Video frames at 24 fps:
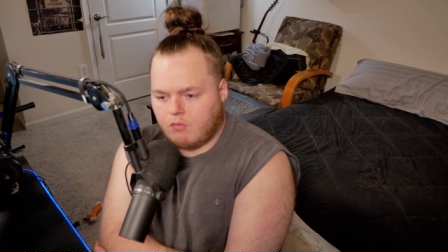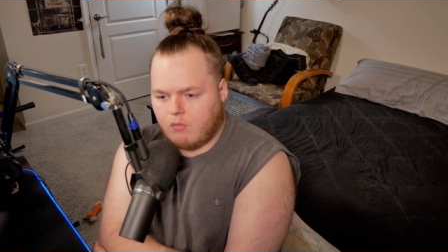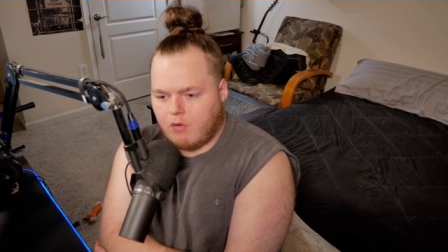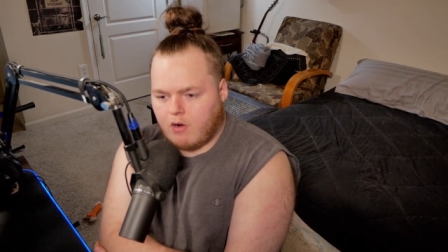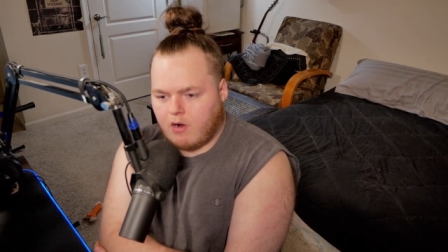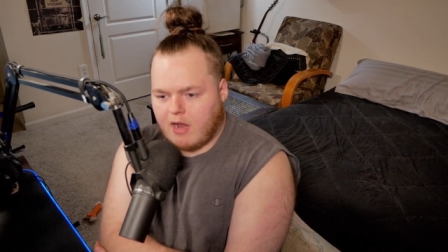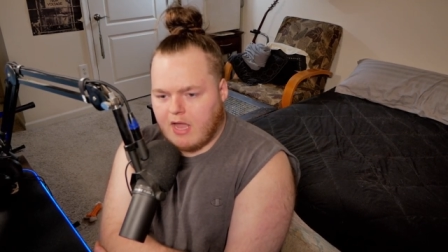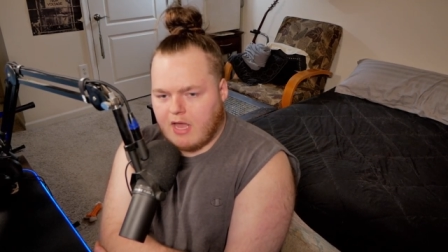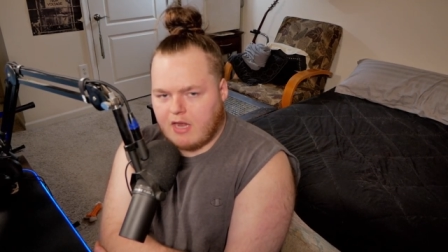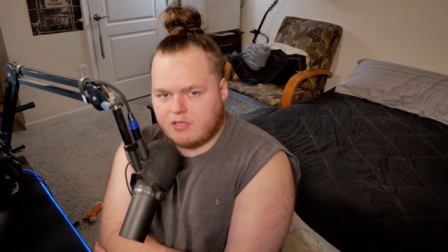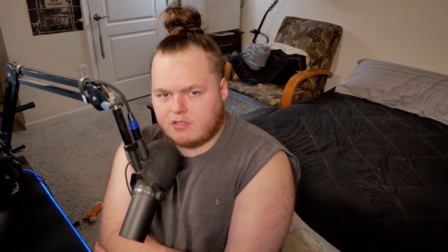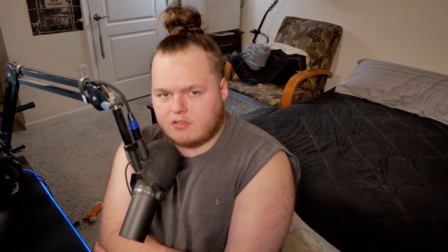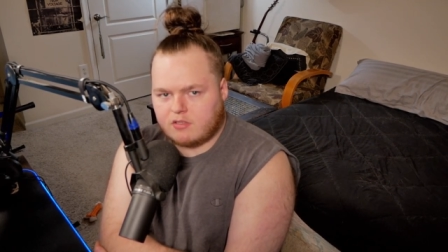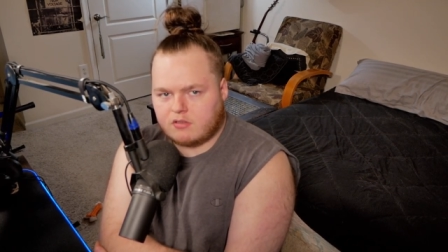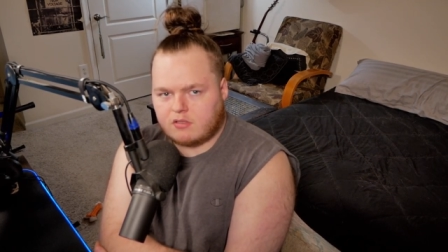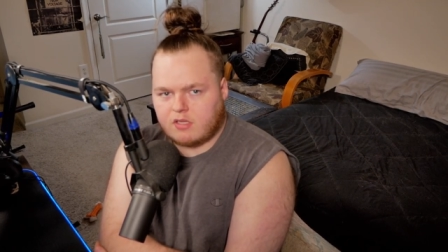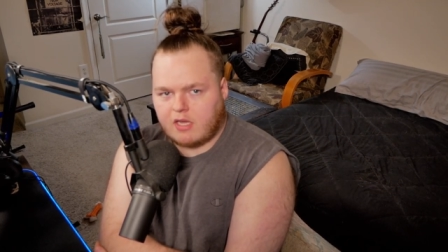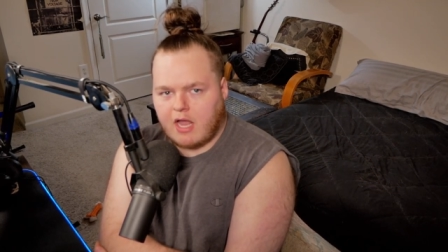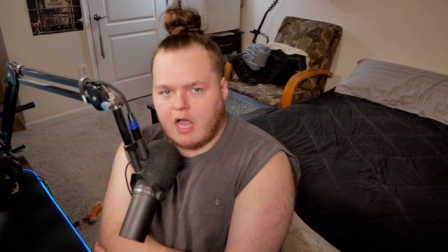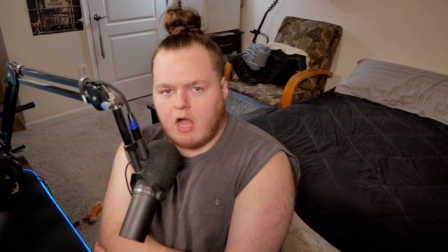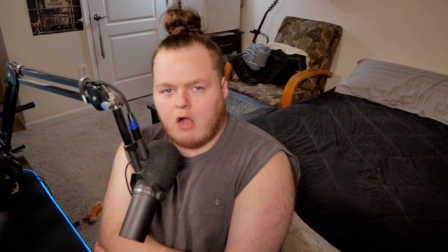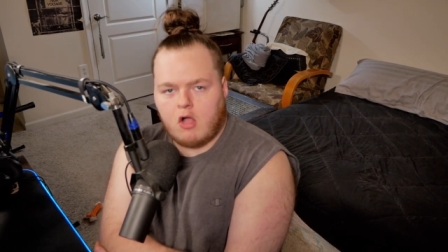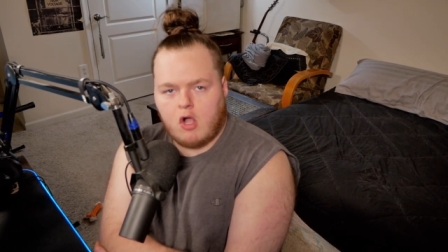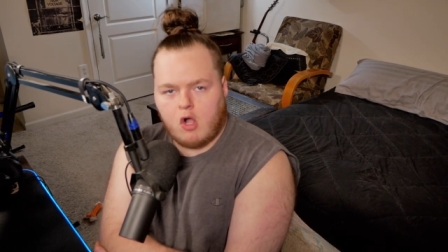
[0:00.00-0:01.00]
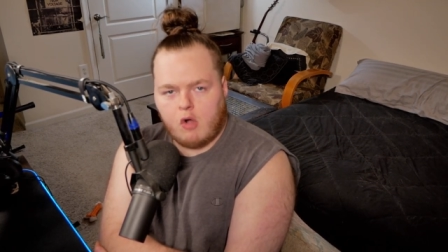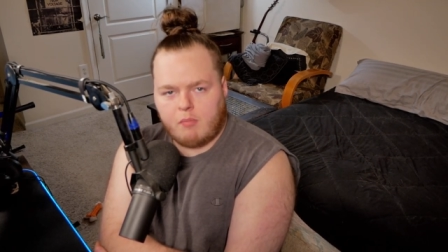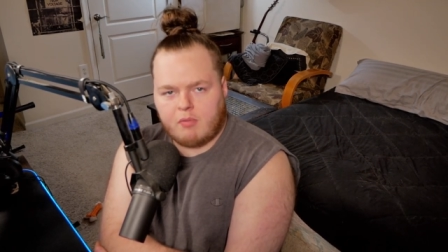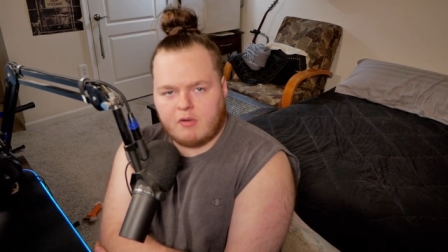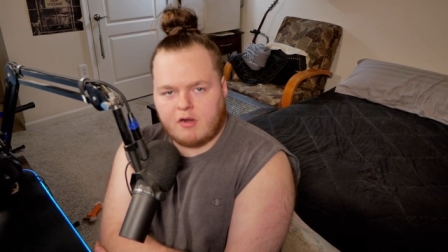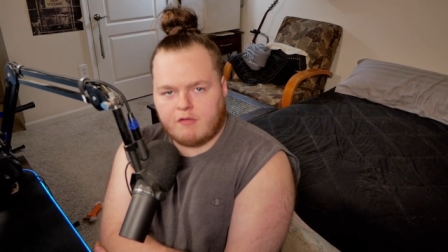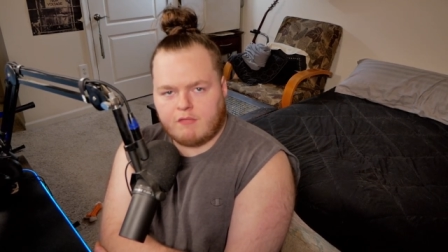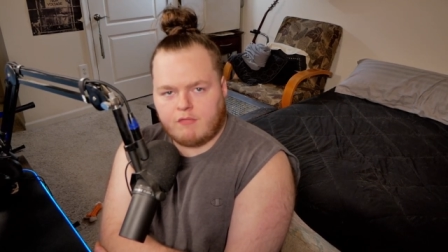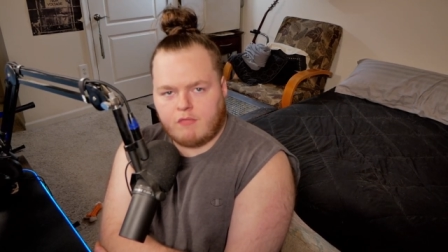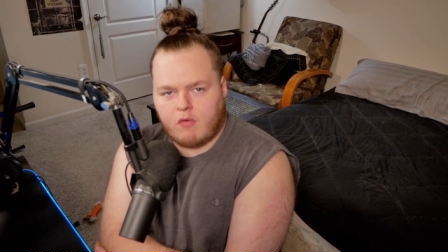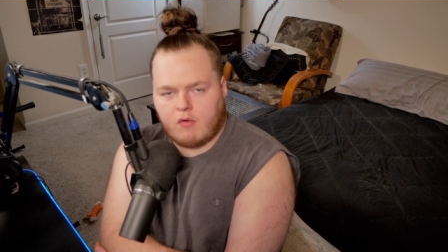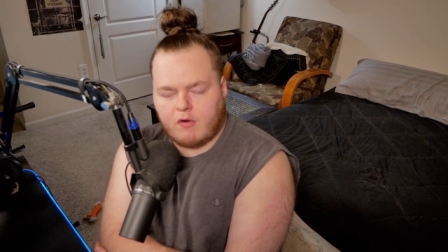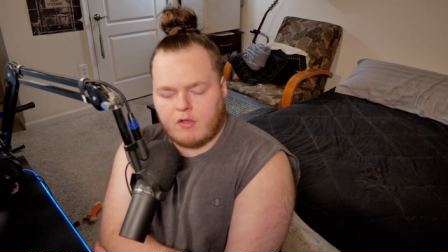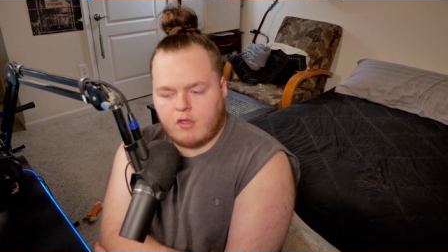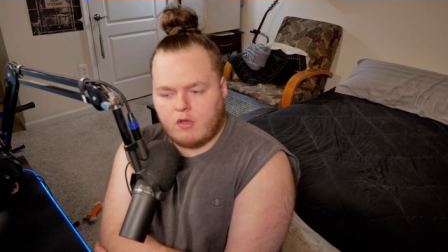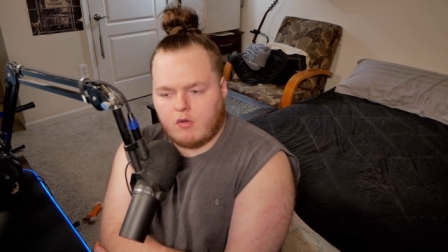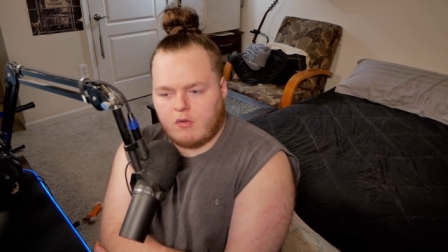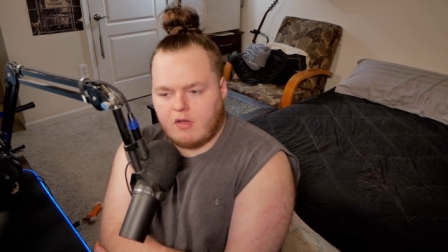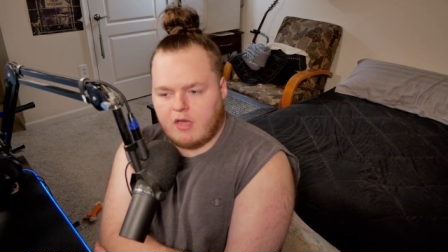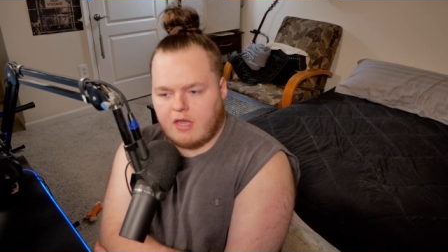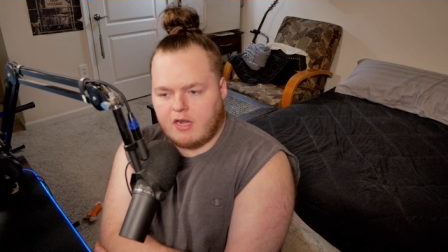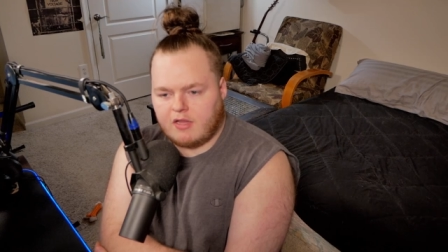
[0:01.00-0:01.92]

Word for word: where Edison's like, I'll open it for you.